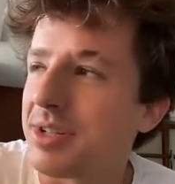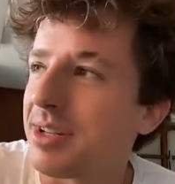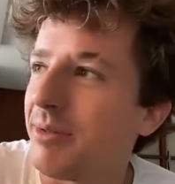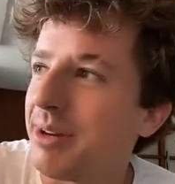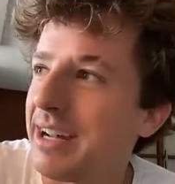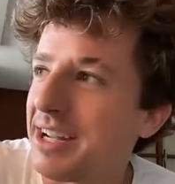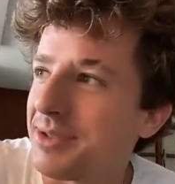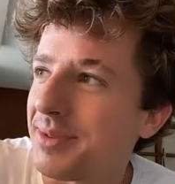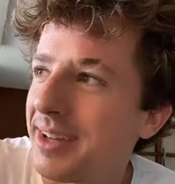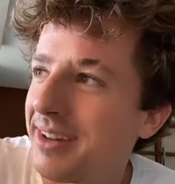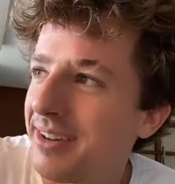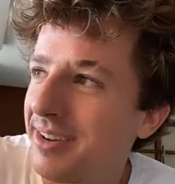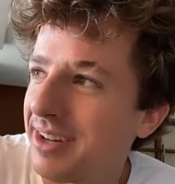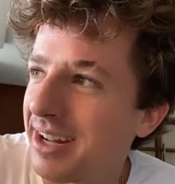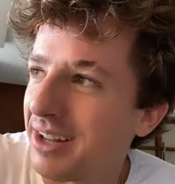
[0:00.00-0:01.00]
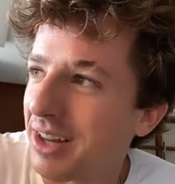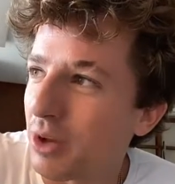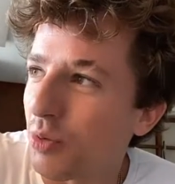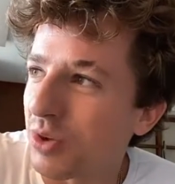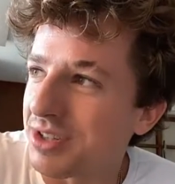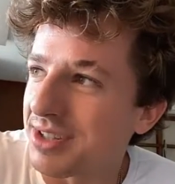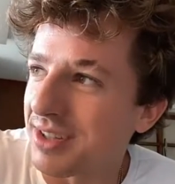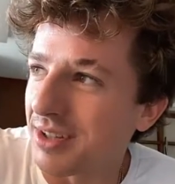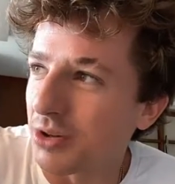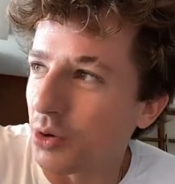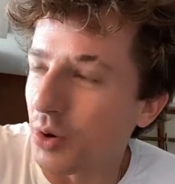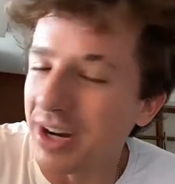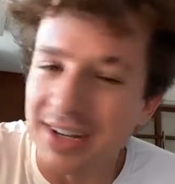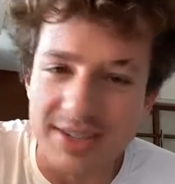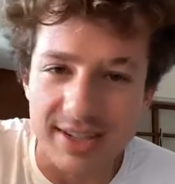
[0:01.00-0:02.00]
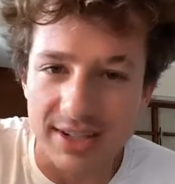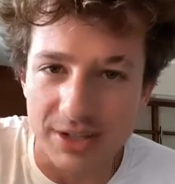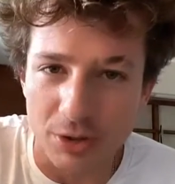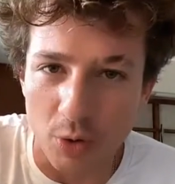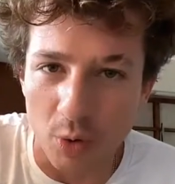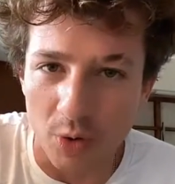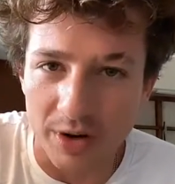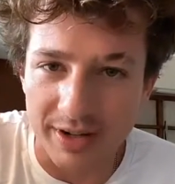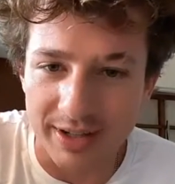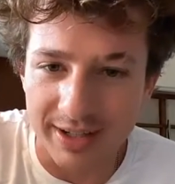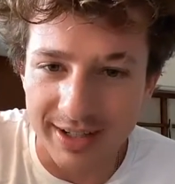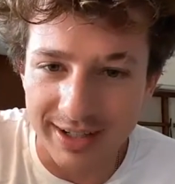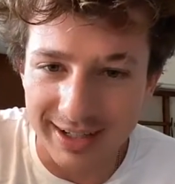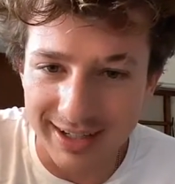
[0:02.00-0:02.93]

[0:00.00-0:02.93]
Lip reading: someone asked me the other day, like, what's the craziest chord